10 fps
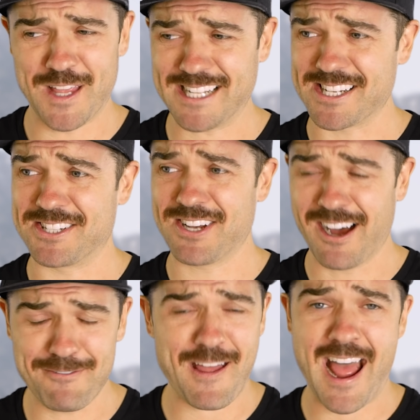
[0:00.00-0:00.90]
that's a
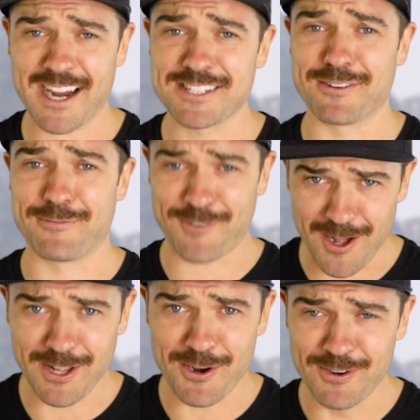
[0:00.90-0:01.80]
tough act to
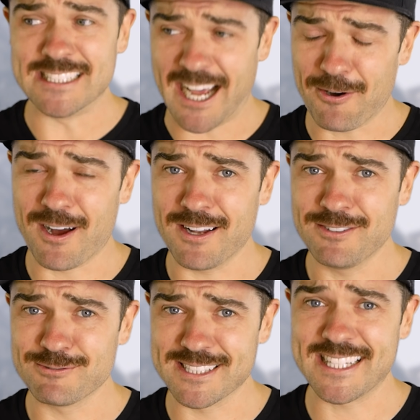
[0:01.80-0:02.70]
follow. Now
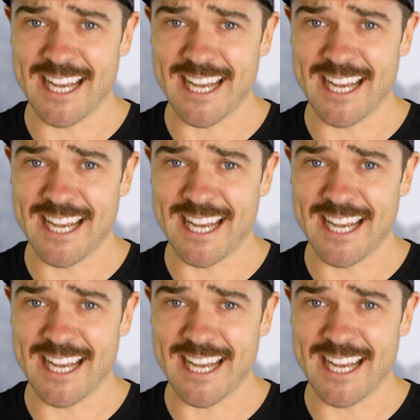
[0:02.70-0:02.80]
on with the